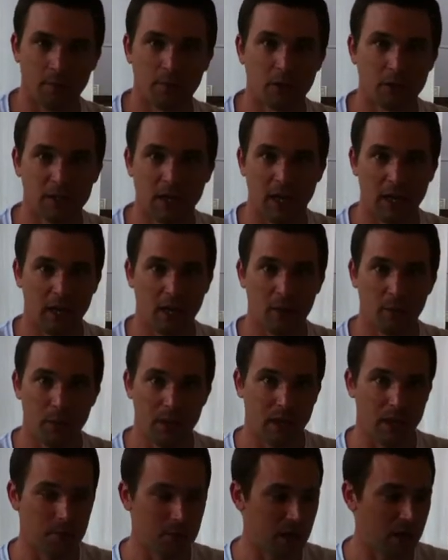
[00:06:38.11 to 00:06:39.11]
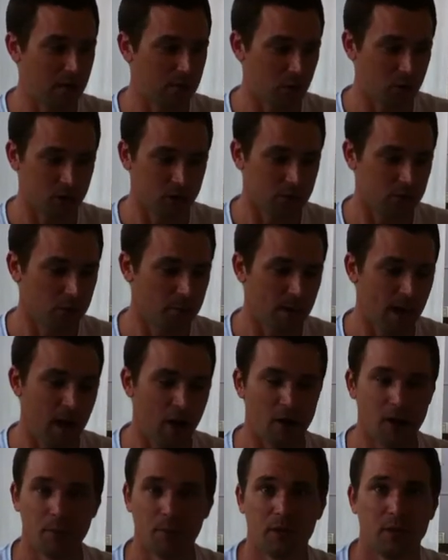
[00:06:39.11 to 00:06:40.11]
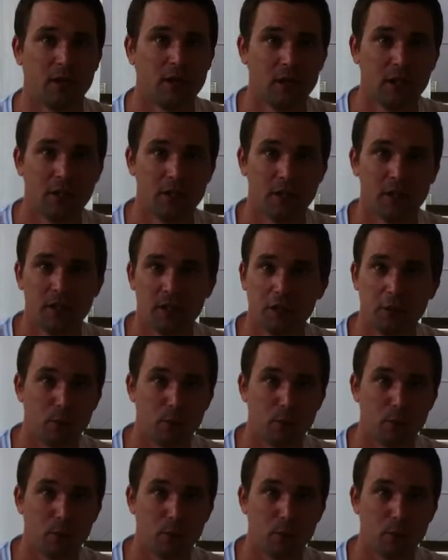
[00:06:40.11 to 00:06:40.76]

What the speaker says: I'm not saying you're going to pick them up. Most of them are married, but geez,